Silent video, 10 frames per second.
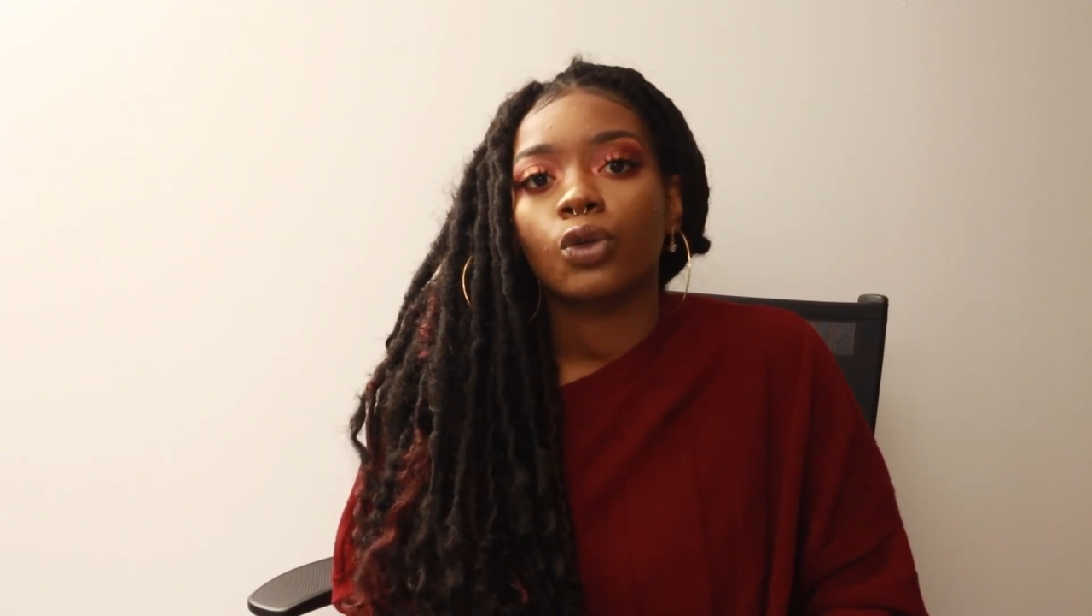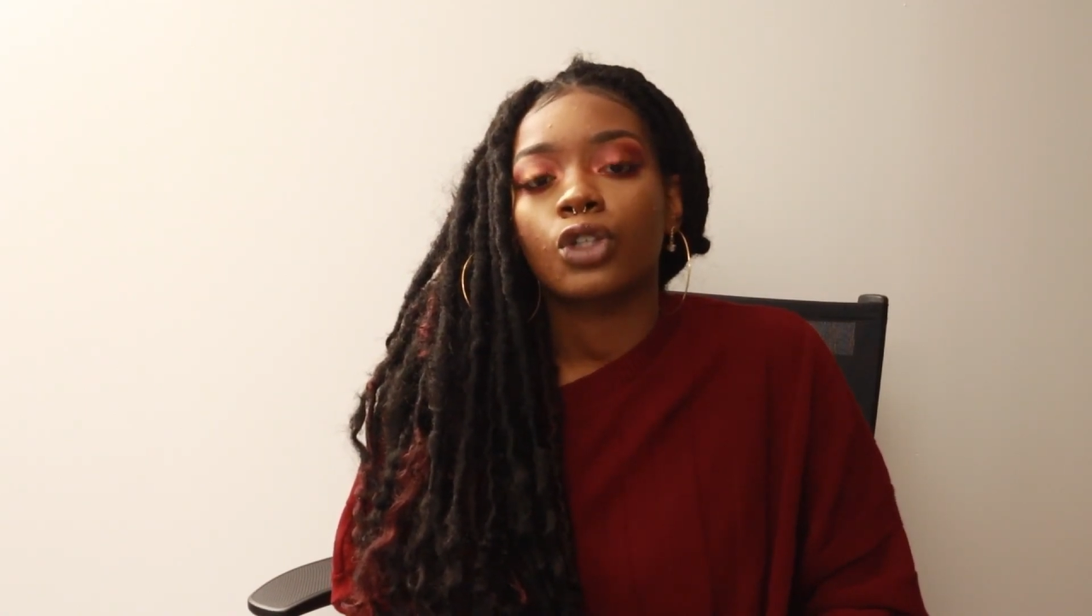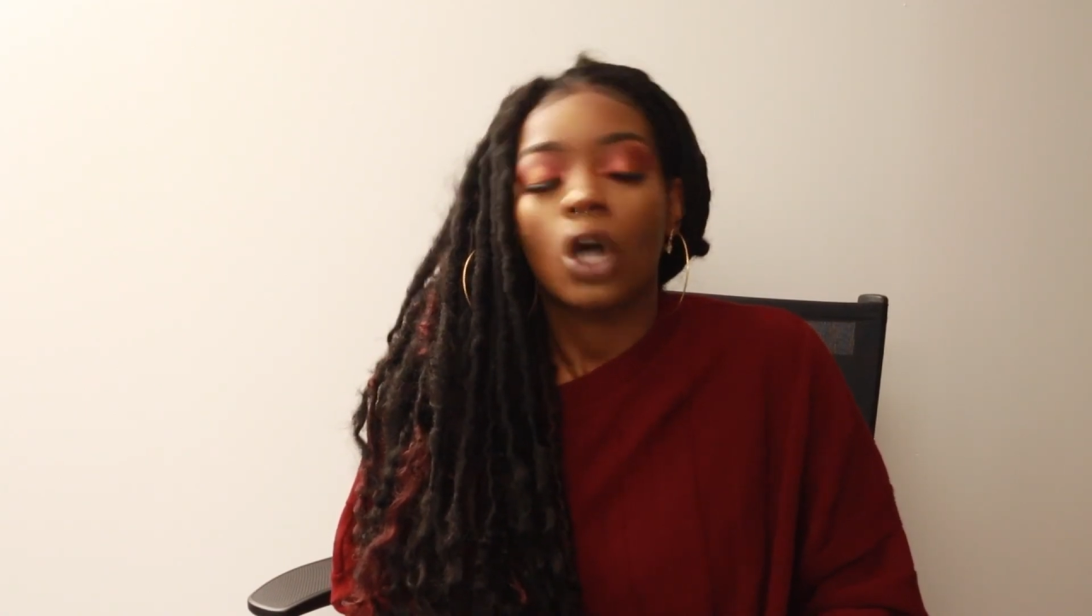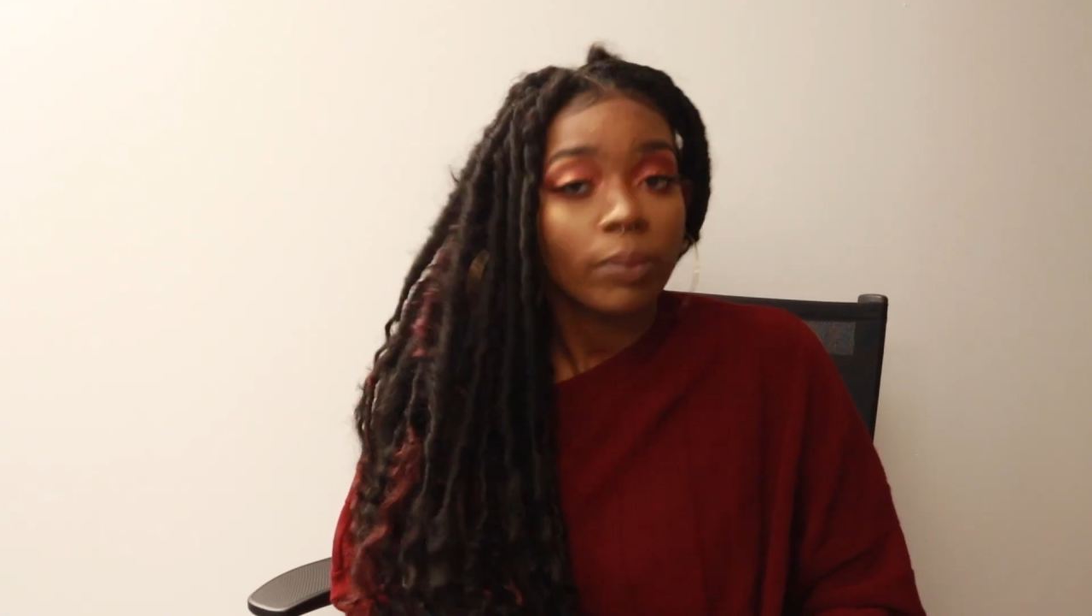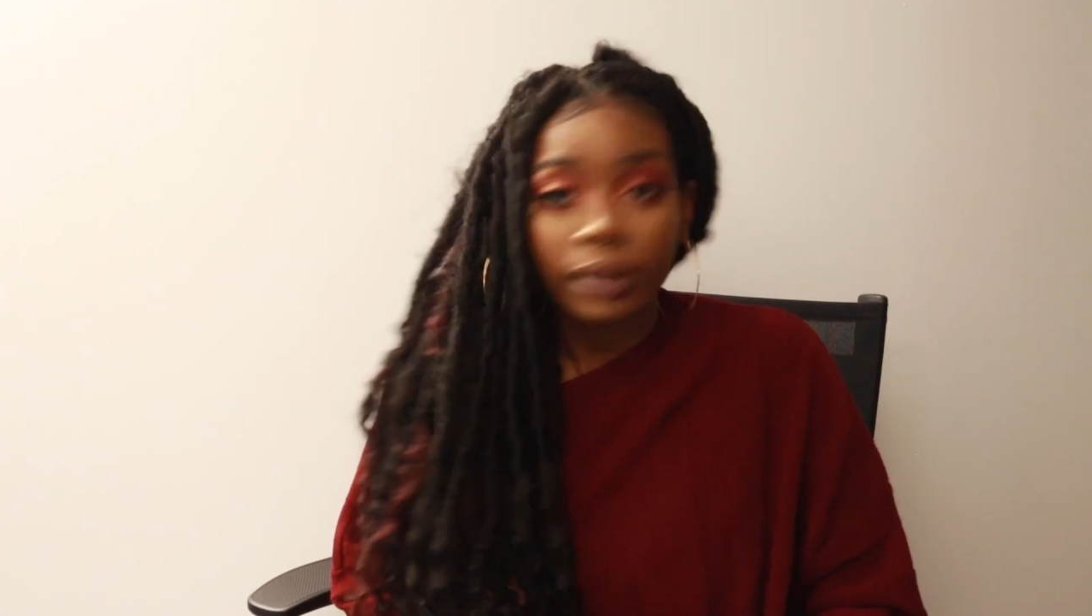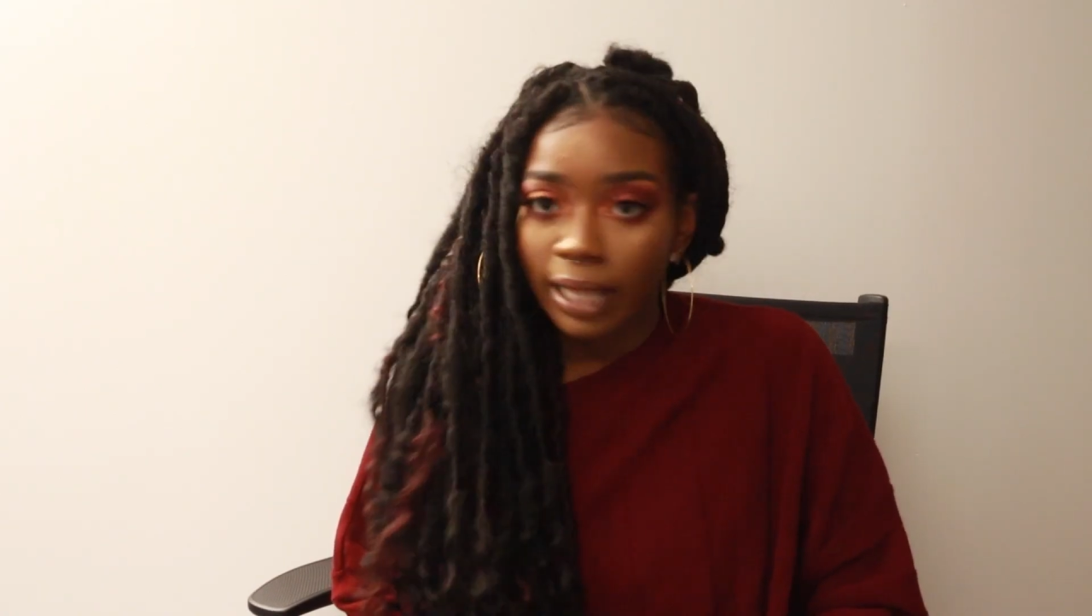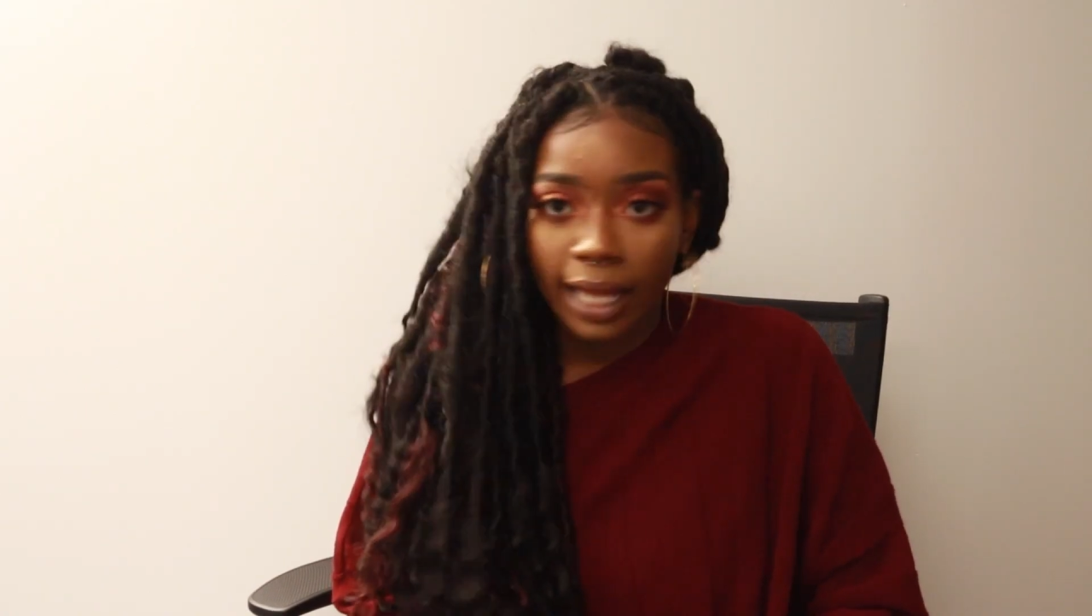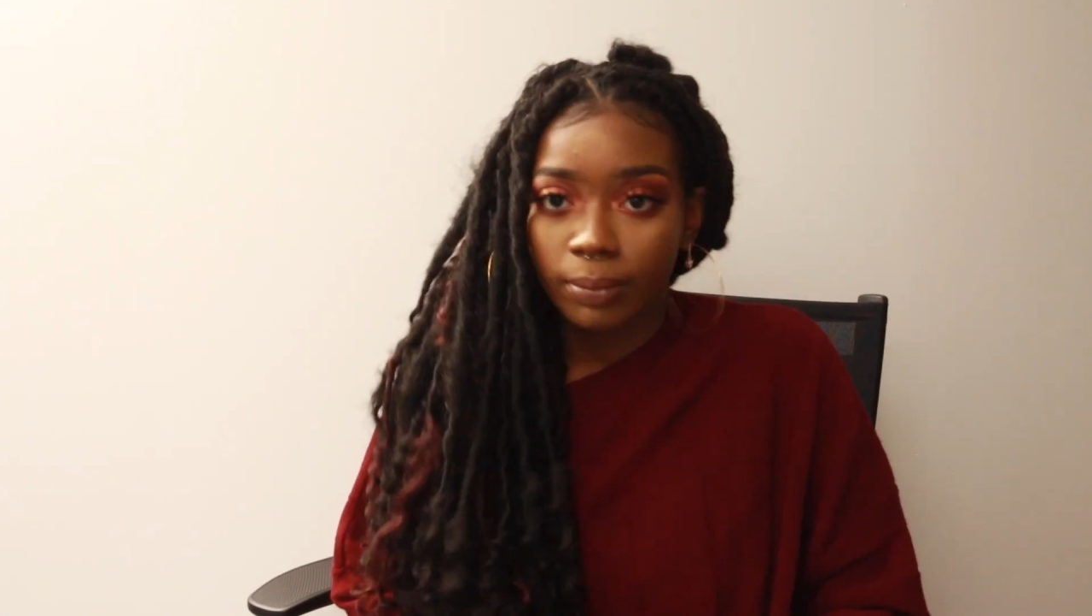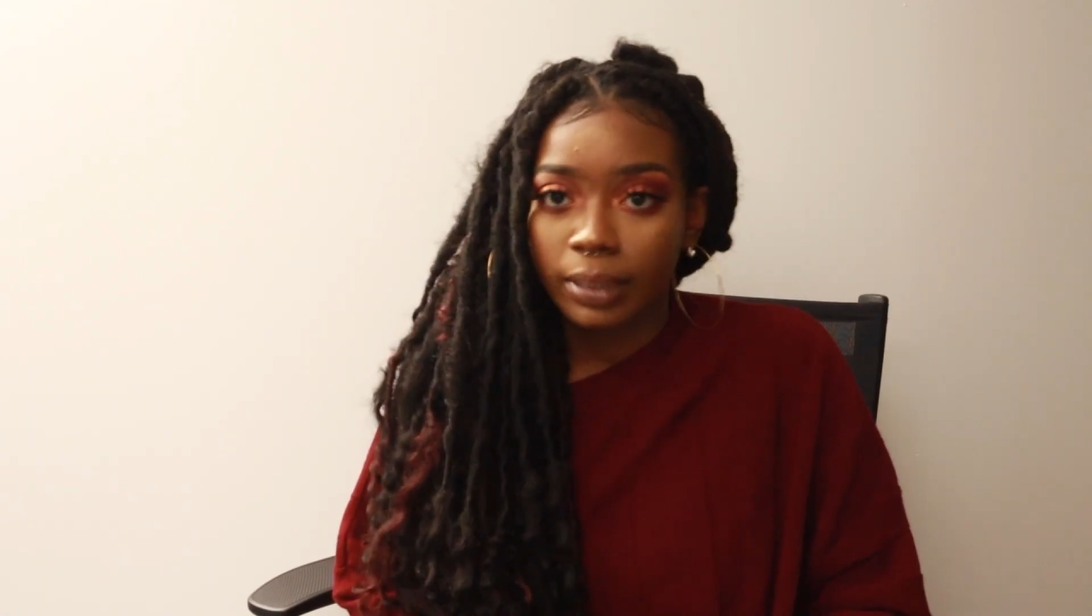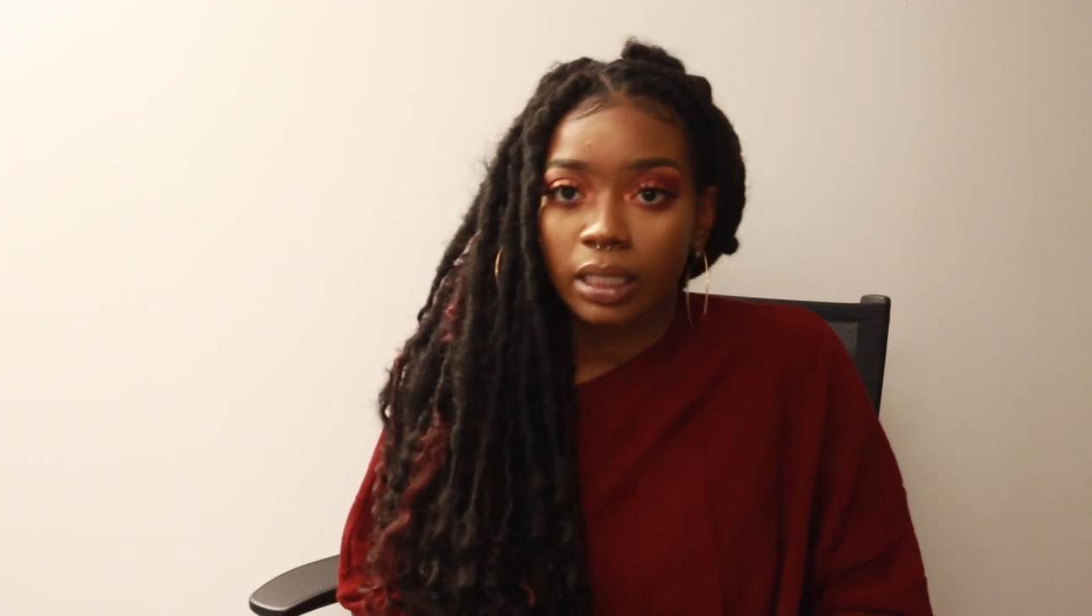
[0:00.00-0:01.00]
don't be
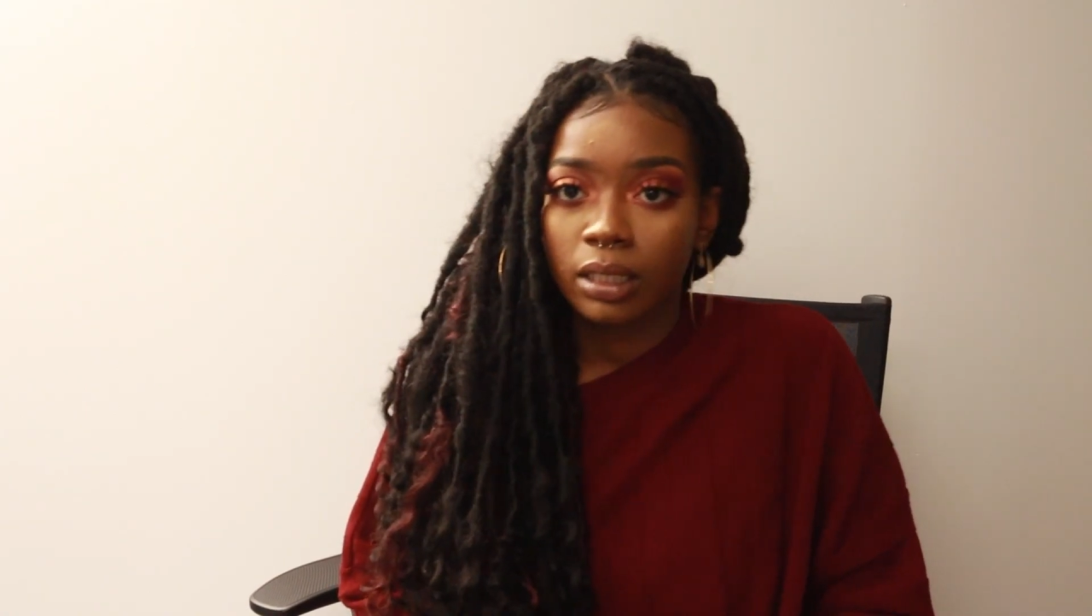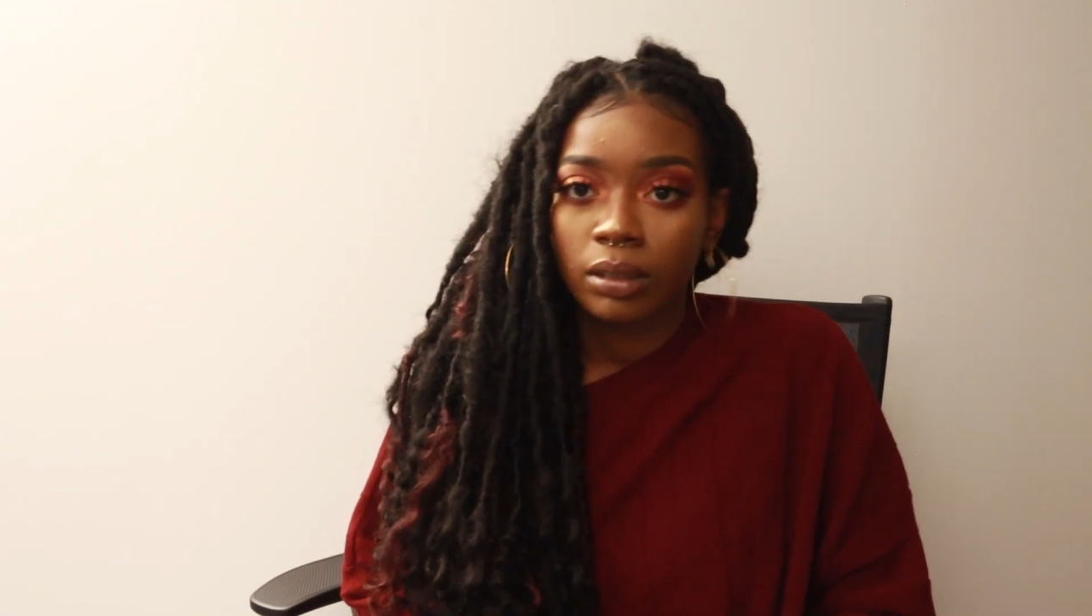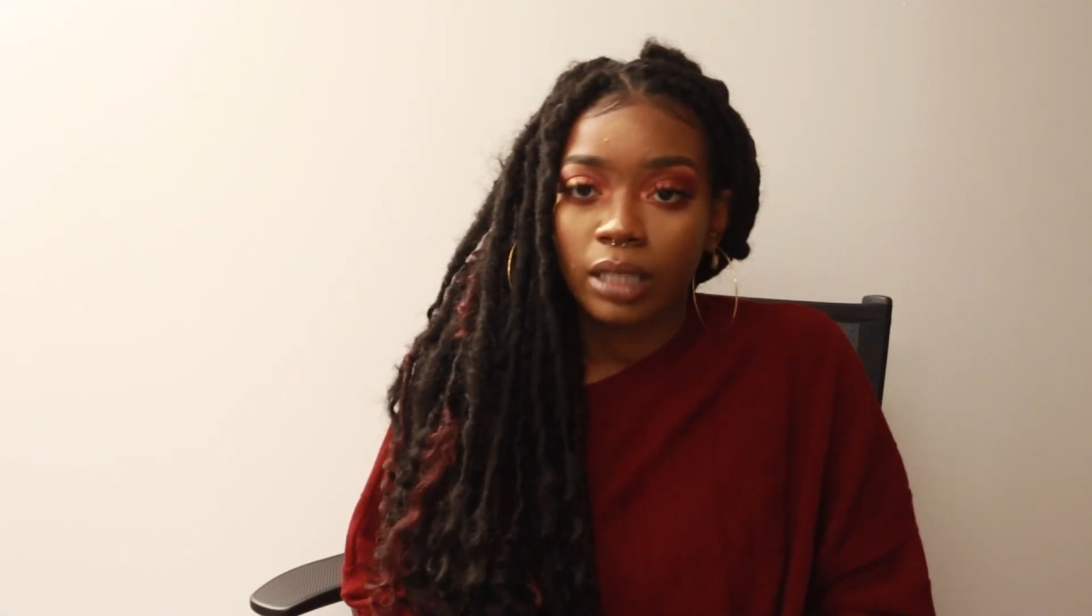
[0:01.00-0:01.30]
like me.